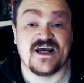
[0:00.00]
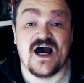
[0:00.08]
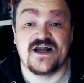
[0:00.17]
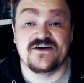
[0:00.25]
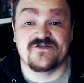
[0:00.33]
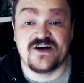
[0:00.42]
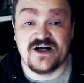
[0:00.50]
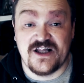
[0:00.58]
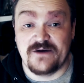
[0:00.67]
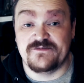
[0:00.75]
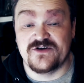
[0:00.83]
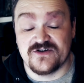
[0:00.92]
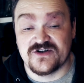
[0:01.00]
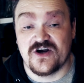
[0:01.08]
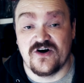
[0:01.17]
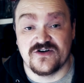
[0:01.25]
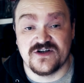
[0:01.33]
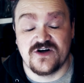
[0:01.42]
kind of clip does
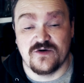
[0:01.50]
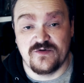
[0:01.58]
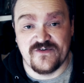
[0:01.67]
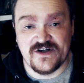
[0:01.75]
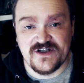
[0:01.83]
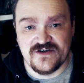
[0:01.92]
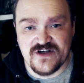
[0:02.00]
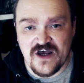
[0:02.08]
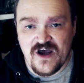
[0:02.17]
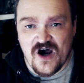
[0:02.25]
cause a couple of issues.